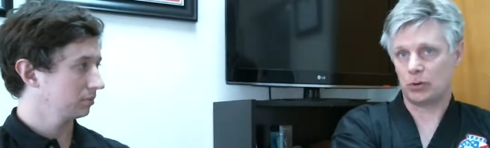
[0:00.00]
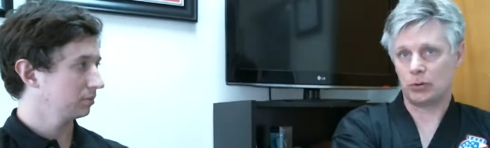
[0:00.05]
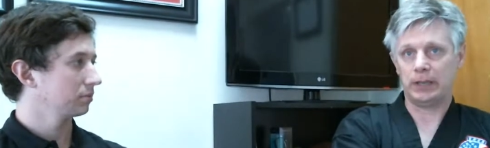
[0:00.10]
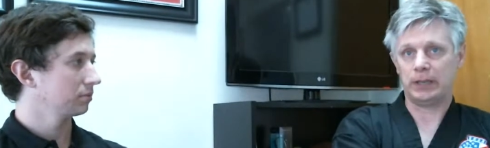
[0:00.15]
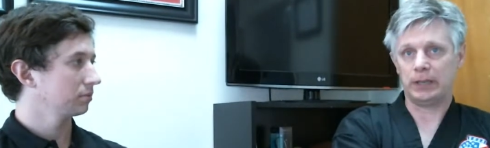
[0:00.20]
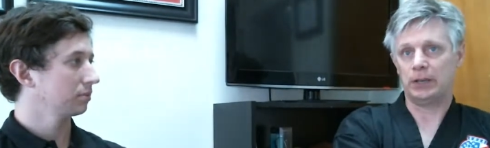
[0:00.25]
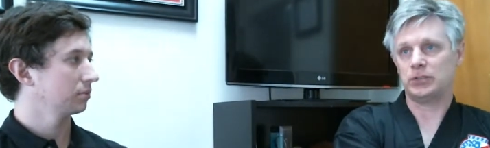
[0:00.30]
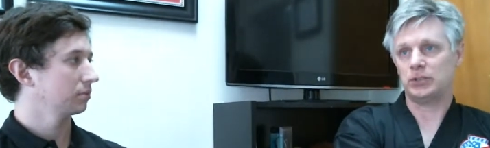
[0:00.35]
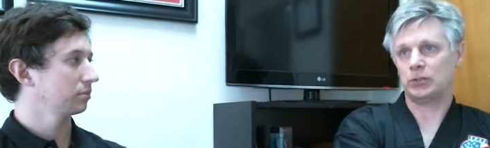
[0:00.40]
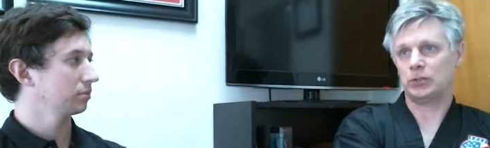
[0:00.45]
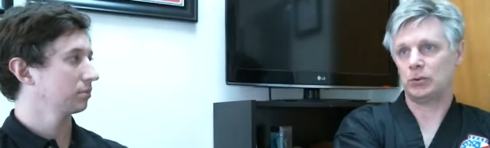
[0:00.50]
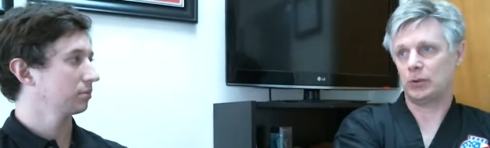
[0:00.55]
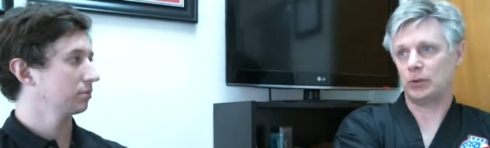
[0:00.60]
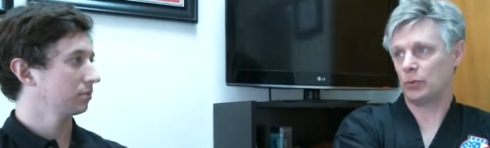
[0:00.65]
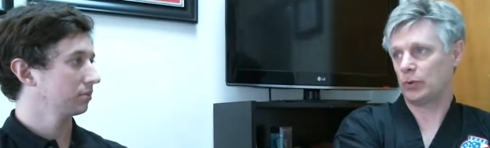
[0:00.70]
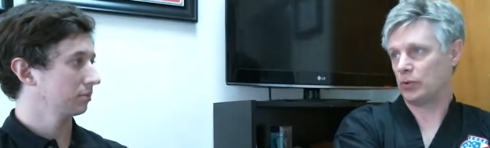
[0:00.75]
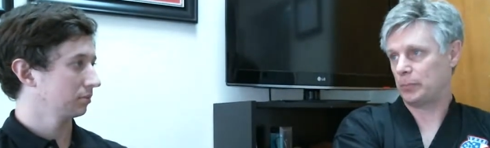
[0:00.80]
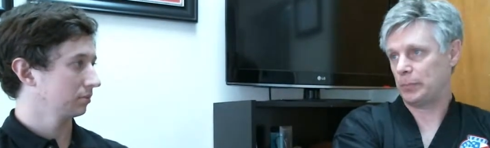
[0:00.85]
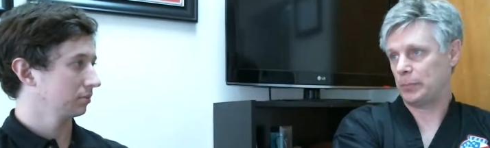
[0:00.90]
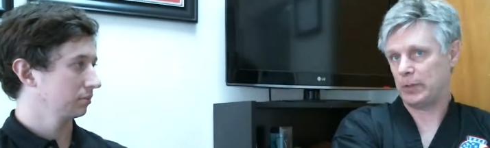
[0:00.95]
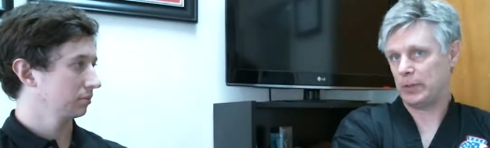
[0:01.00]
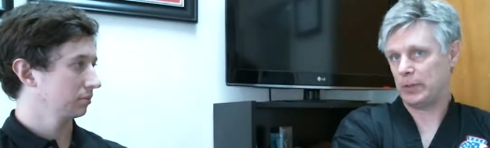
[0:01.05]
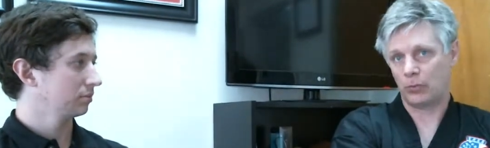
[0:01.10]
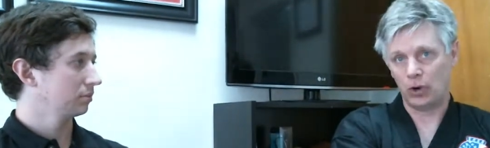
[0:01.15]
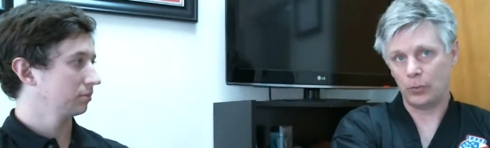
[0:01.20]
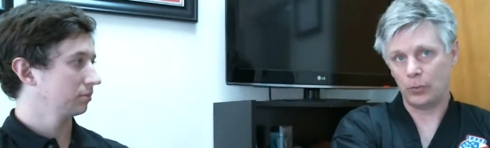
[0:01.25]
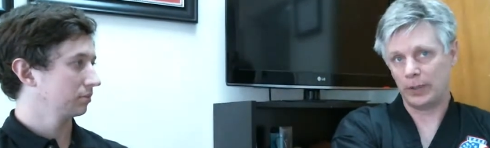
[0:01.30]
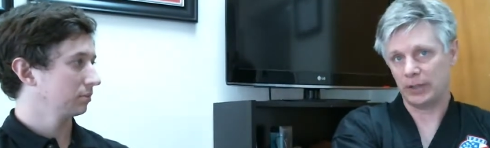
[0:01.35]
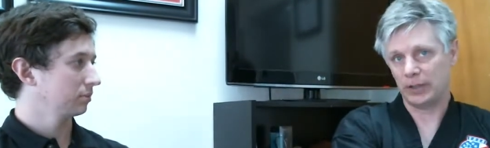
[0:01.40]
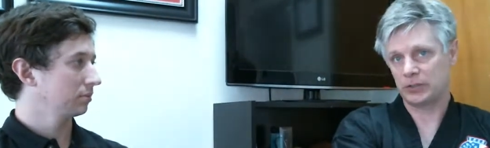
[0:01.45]
Speaker 1: going in and doing whether it be
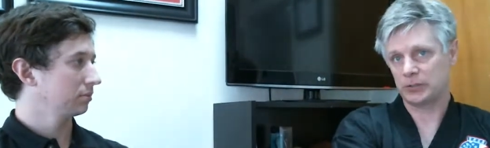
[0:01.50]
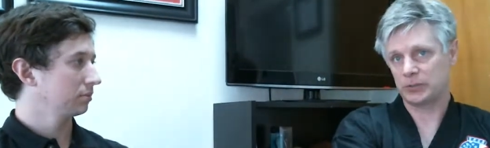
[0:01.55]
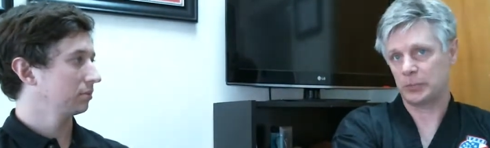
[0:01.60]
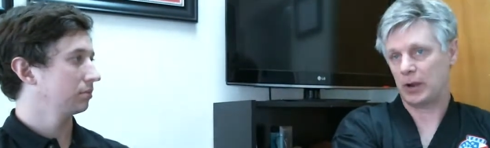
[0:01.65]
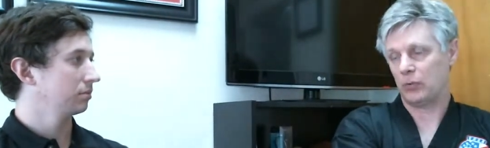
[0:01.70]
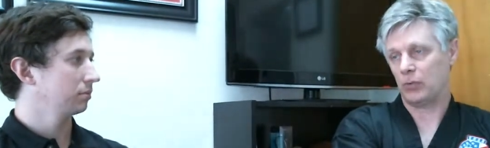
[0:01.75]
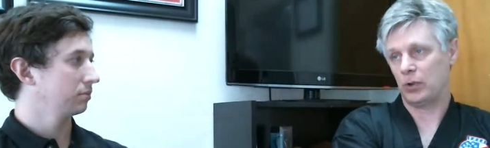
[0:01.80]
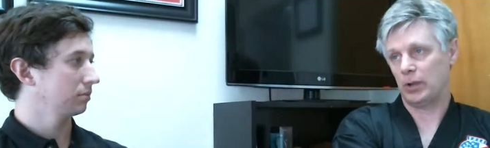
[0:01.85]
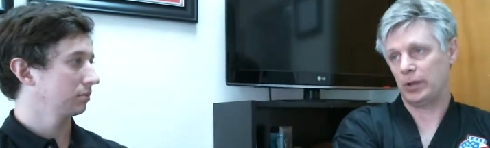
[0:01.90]
aerobics by